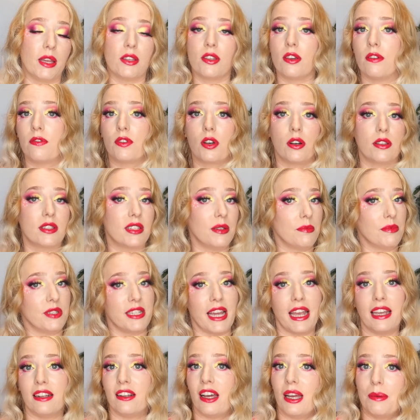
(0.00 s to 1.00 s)
You've got some
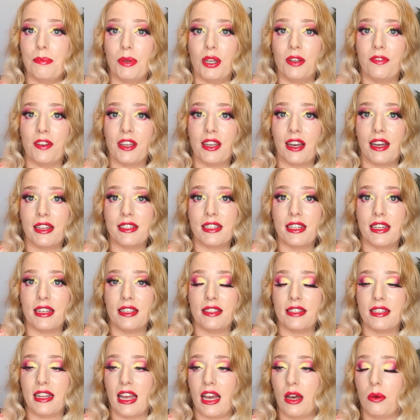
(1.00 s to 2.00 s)
date night movie
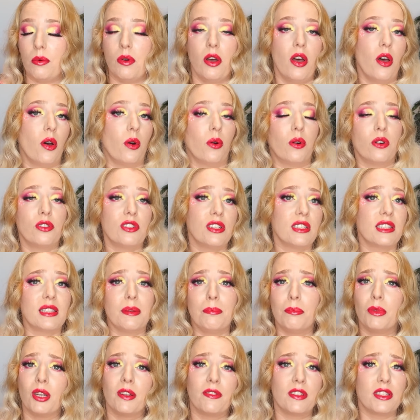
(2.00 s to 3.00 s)
ideas now, or just
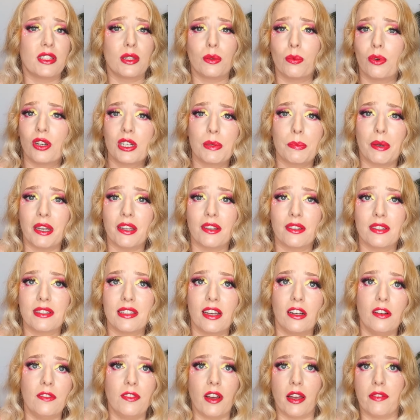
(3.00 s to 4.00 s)
some movies to watch by
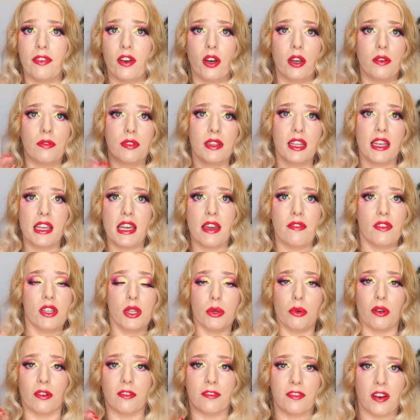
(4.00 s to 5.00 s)
yourself. I've hopefully
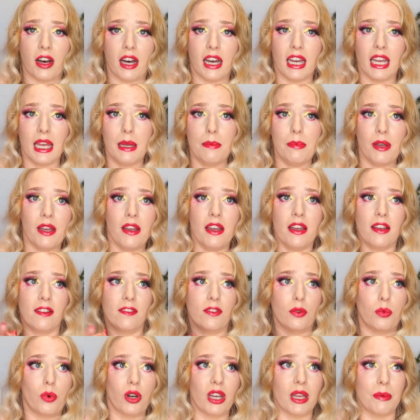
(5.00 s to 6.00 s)
given you a vibe
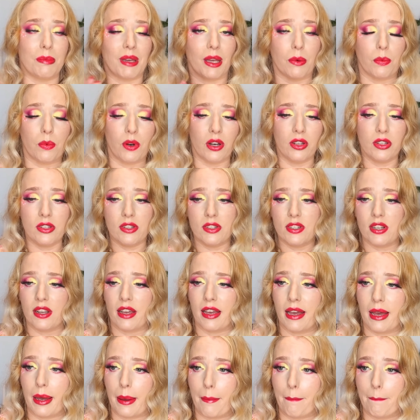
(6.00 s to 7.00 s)
for what you may want.
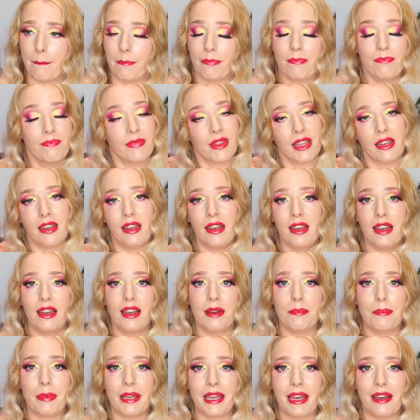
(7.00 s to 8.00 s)

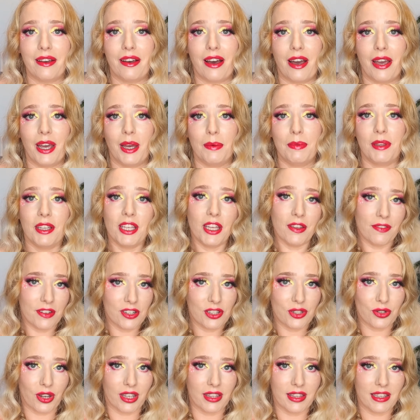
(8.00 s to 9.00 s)
But yeah, I hope that you've
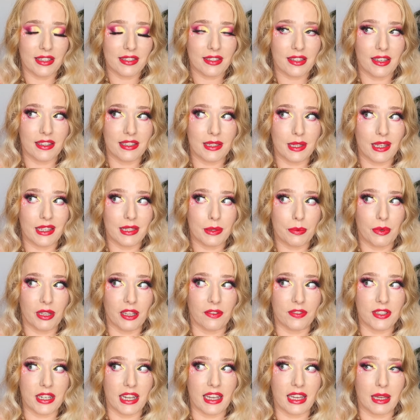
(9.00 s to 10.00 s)
enjoyed this, because this
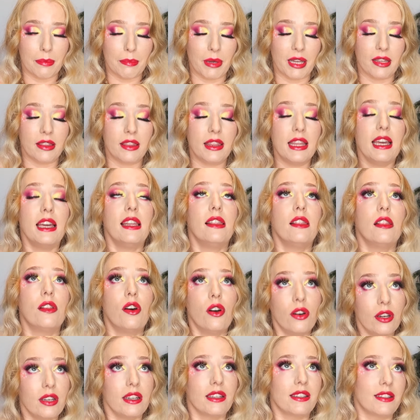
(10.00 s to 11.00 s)
will have taken me the
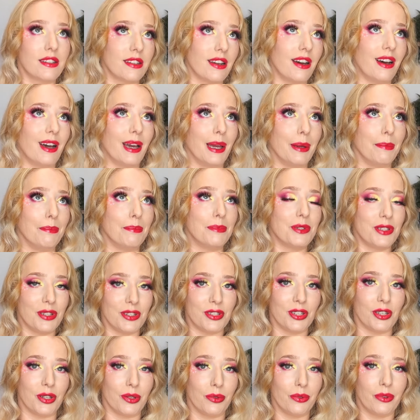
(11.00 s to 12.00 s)
longest time
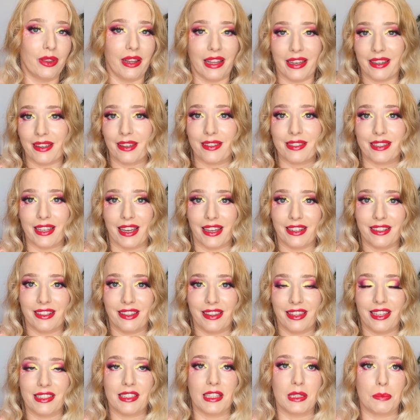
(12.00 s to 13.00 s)
to do. Like I
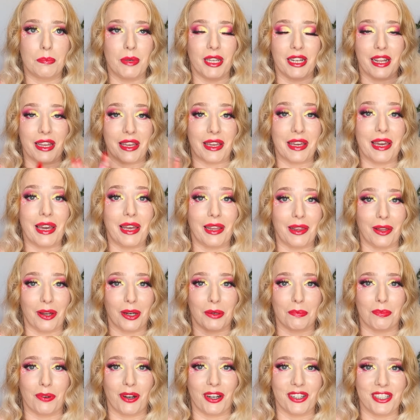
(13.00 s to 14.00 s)
said, this has been a
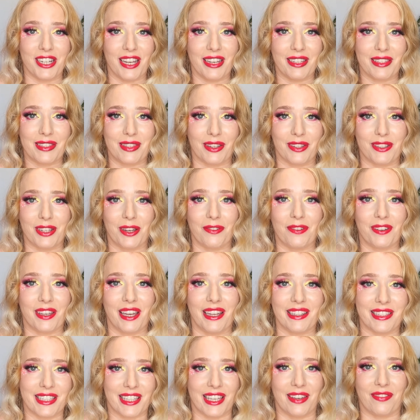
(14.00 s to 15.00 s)
year-long project, so don't
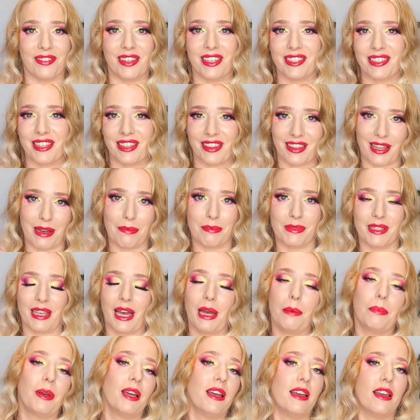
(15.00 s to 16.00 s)
forget to give this a thumbs
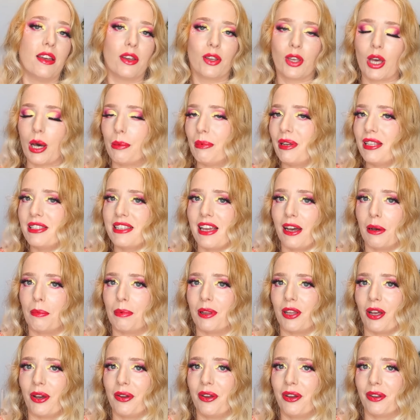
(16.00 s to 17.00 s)
up, comment down
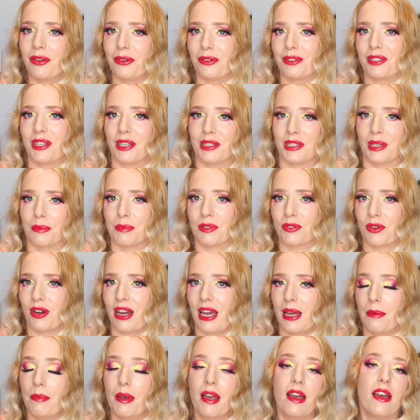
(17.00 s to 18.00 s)
below, and also
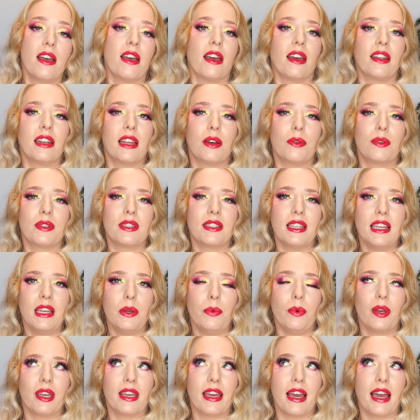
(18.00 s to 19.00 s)
subscribe. And I will see
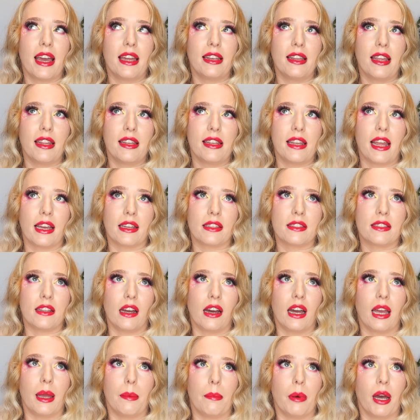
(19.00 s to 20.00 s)
you again next
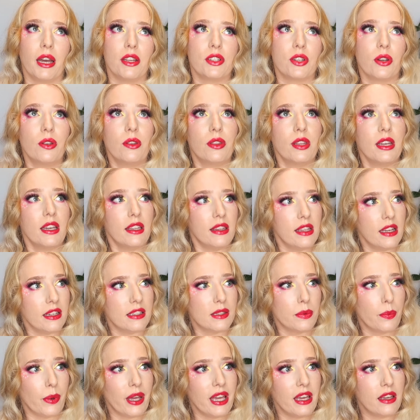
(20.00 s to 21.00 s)
time. I don't think
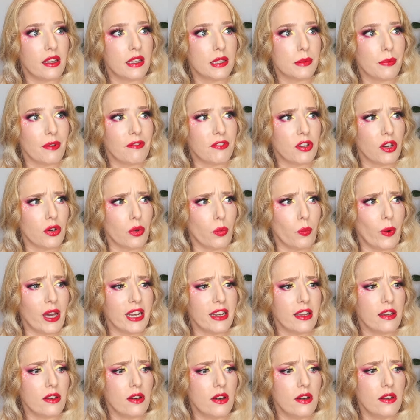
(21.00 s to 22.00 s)
next week, because we've got a
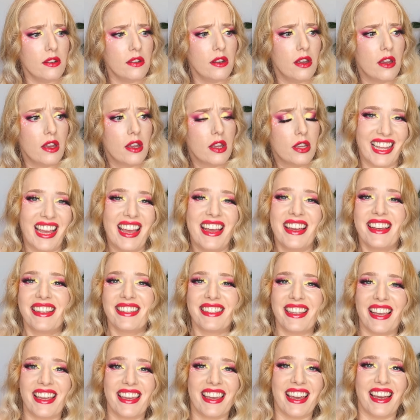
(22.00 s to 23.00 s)
wedding on.
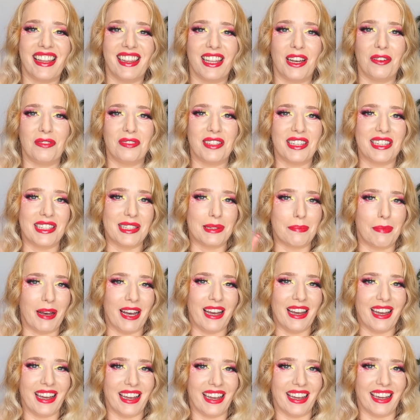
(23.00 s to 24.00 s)
Take care, lovelies.
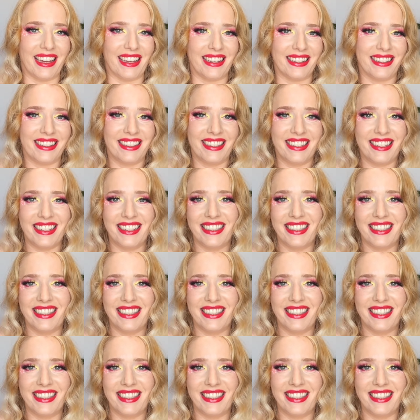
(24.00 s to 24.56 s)
Bye!